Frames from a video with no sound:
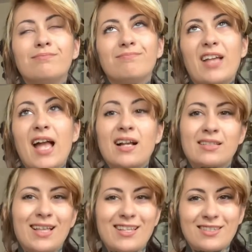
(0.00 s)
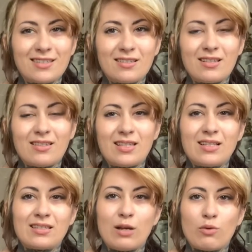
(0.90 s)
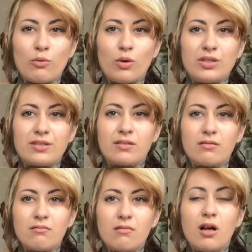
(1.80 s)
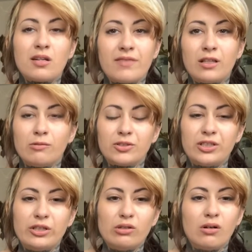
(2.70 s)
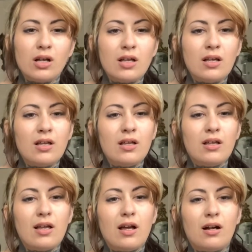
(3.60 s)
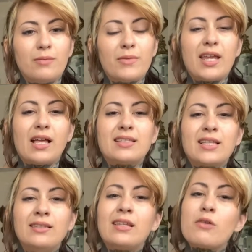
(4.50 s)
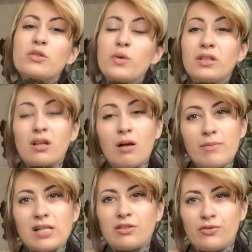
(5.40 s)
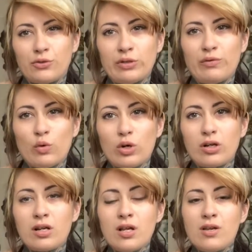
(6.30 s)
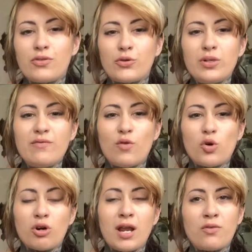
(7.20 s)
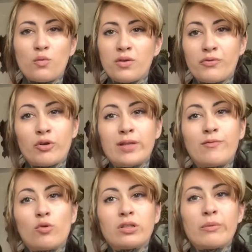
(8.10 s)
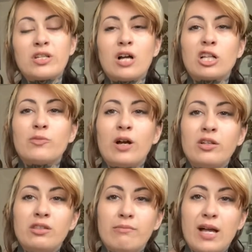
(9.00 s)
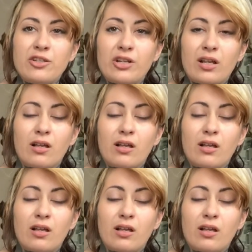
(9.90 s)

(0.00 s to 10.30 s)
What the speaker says: access to things that were once unavailable to you. And I said that I was going to come back to 34. 34 and 134 that we talked about in the magic